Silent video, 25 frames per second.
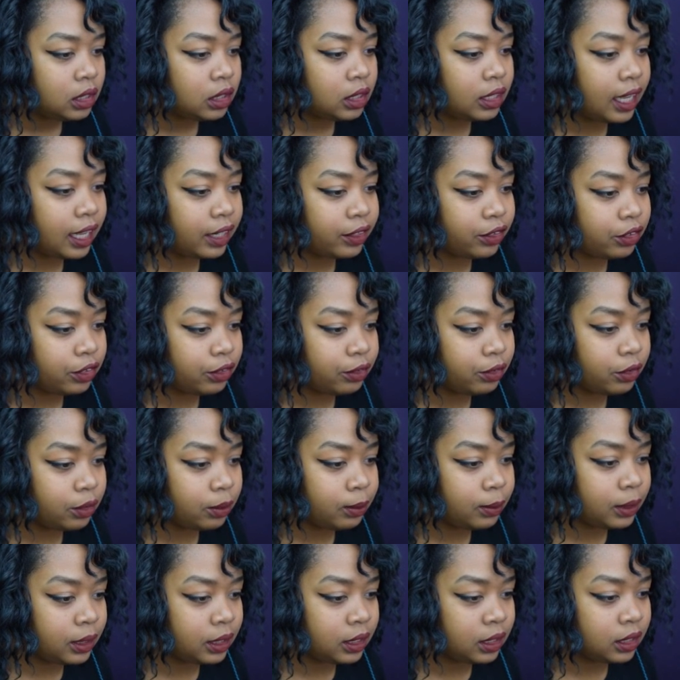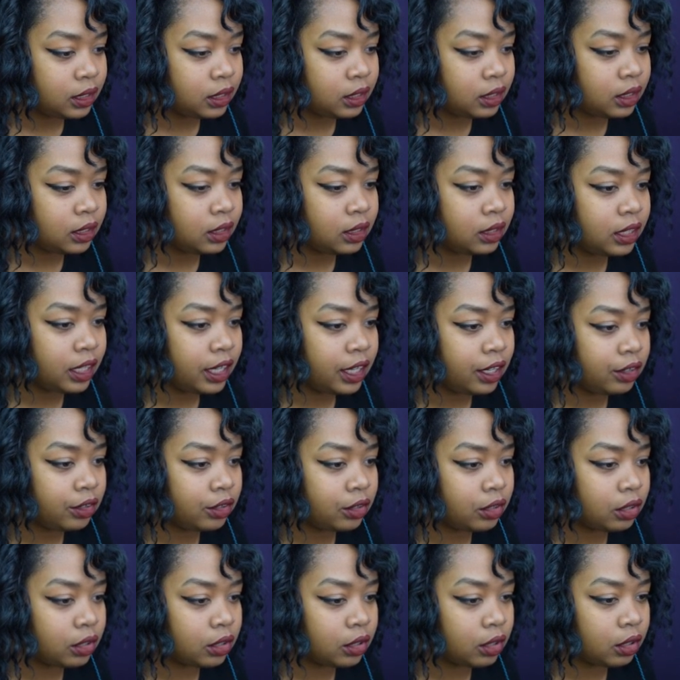Gastrophobia, can't
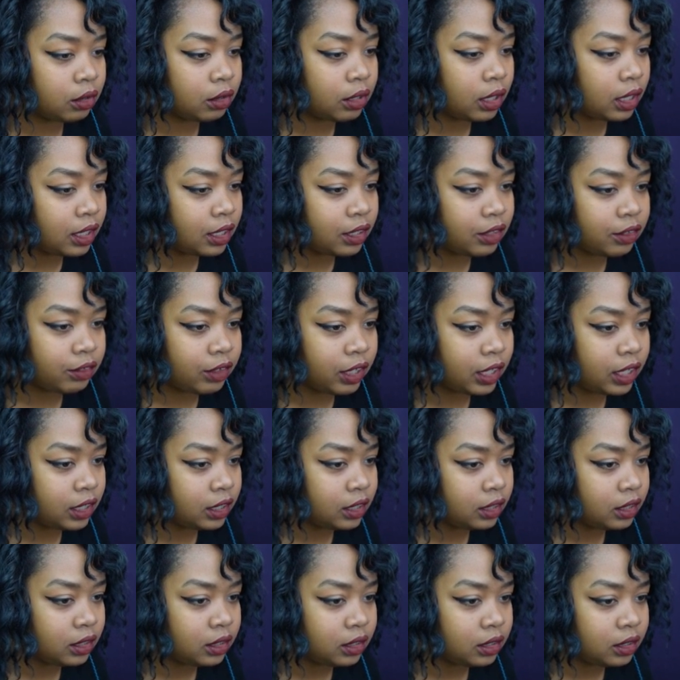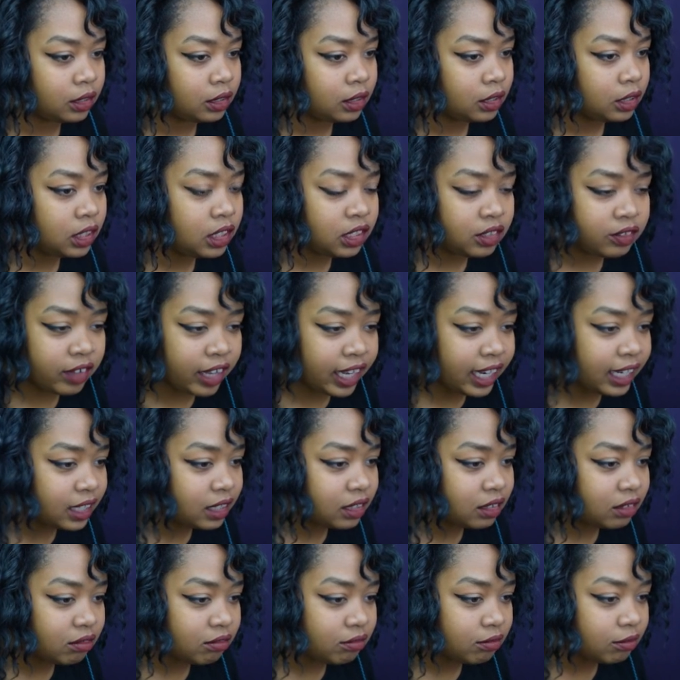cook. Okay, that's fine. That's
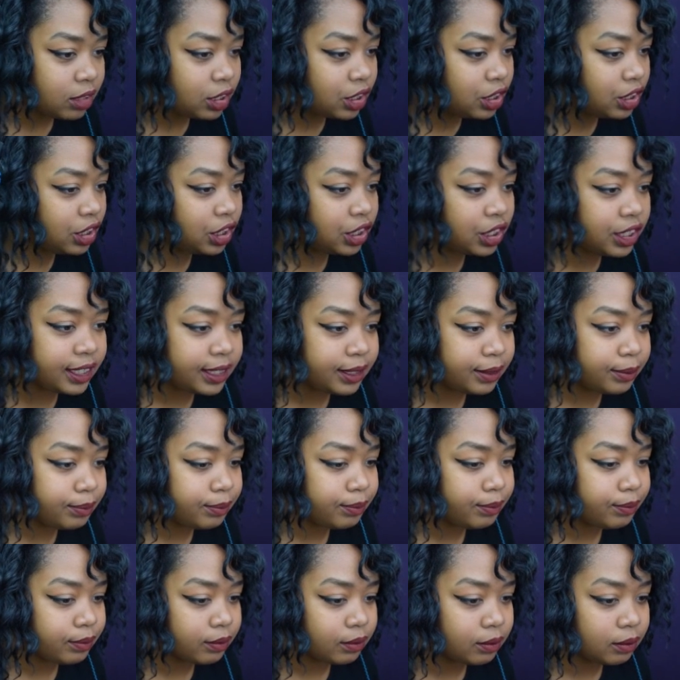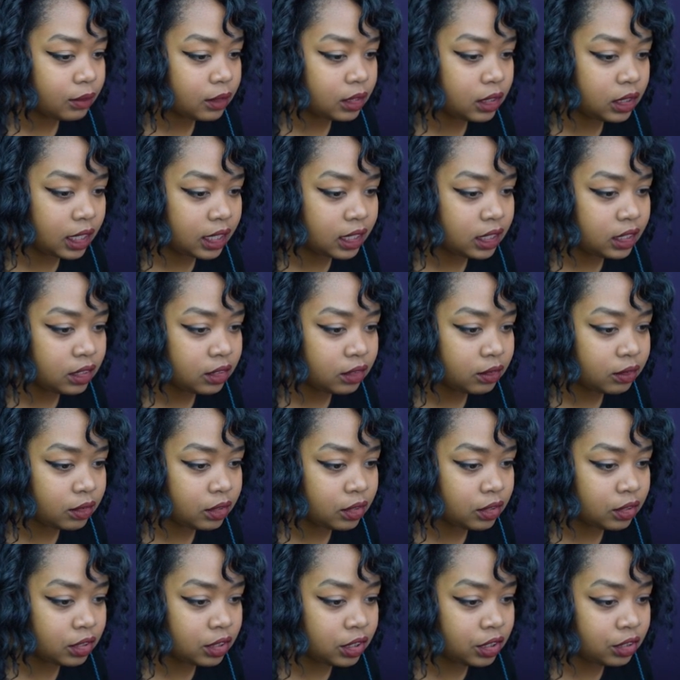fine. You're good.
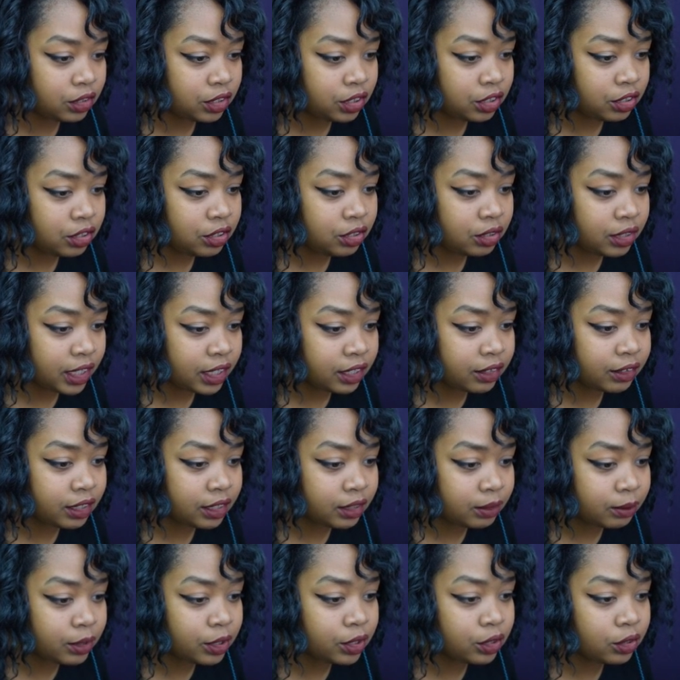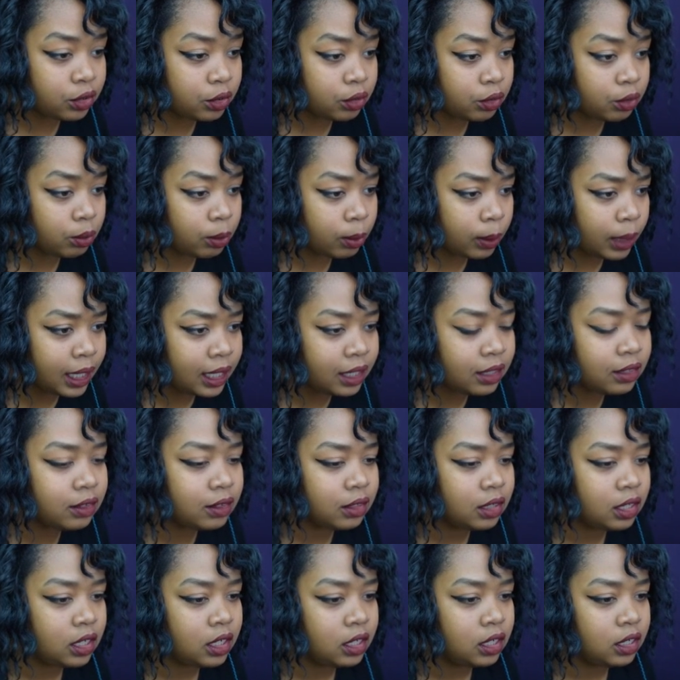You're an interior decorator, which is great
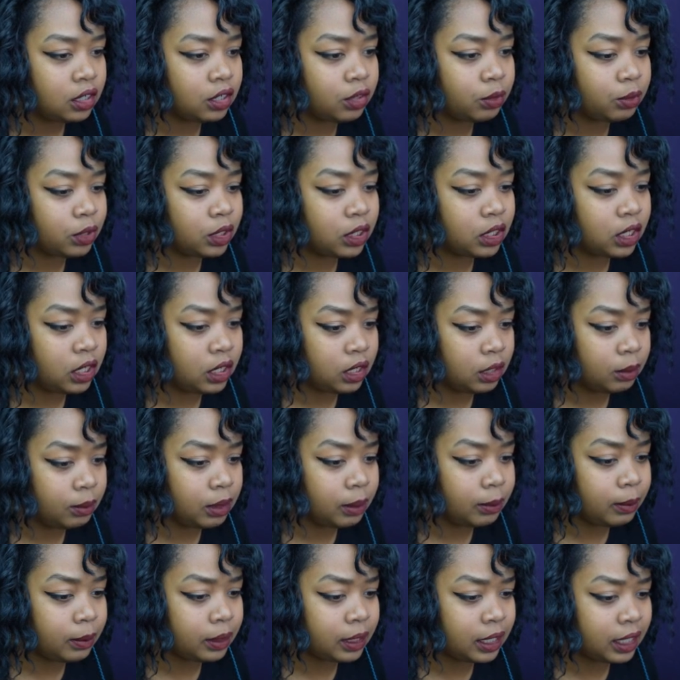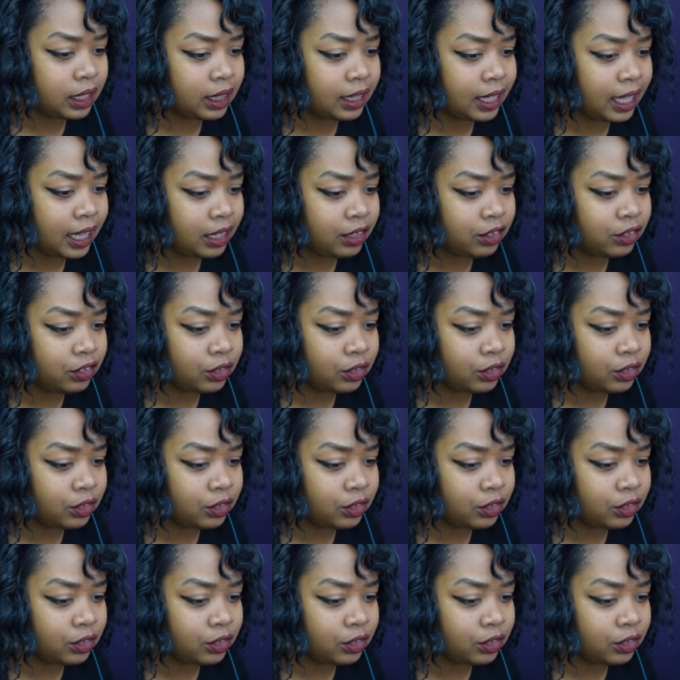because we're gonna need people like that.